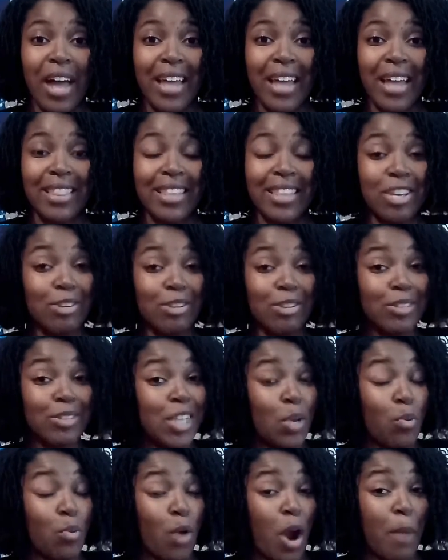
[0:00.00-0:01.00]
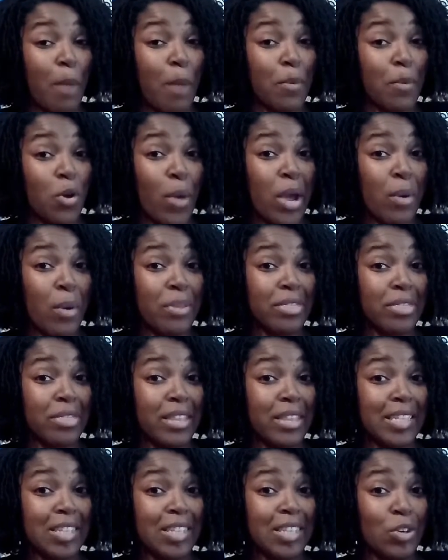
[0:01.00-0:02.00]
I think you see where I'm going with
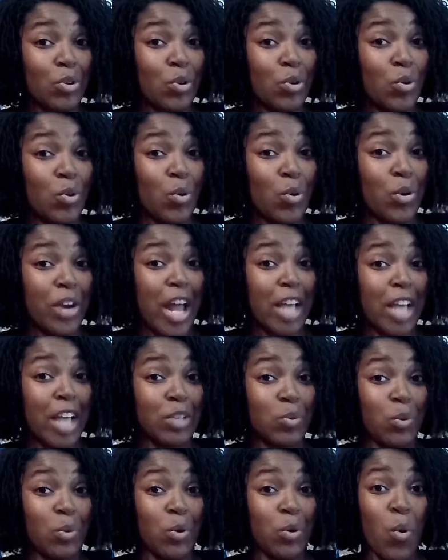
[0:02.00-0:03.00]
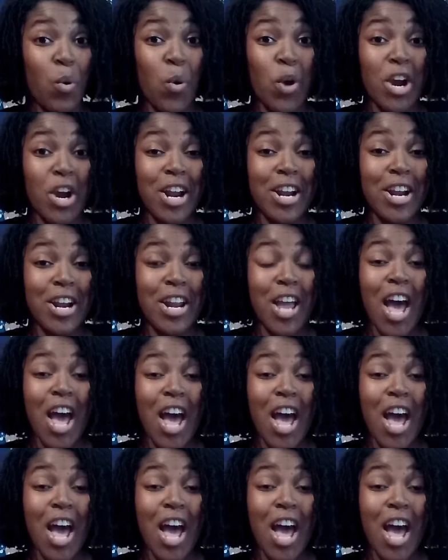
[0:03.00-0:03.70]
this. A unicorn has one horn.